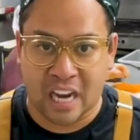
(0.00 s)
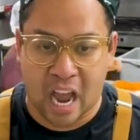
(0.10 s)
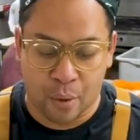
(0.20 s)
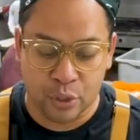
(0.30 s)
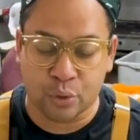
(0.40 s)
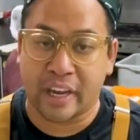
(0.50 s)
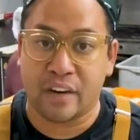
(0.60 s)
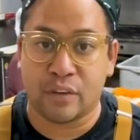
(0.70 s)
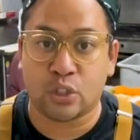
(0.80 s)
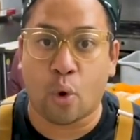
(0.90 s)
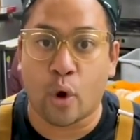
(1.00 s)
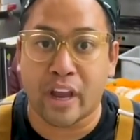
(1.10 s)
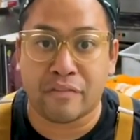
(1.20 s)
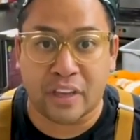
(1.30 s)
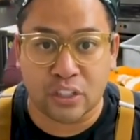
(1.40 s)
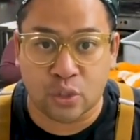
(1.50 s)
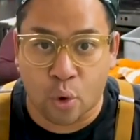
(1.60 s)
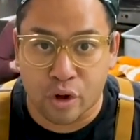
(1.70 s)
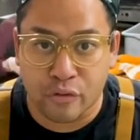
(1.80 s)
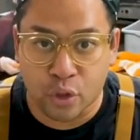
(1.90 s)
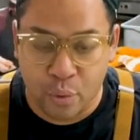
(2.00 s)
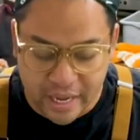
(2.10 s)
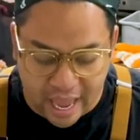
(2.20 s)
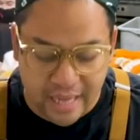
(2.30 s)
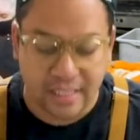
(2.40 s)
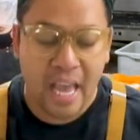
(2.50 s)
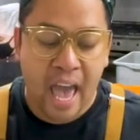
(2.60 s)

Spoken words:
I were doing inventory of things to order for the weekend,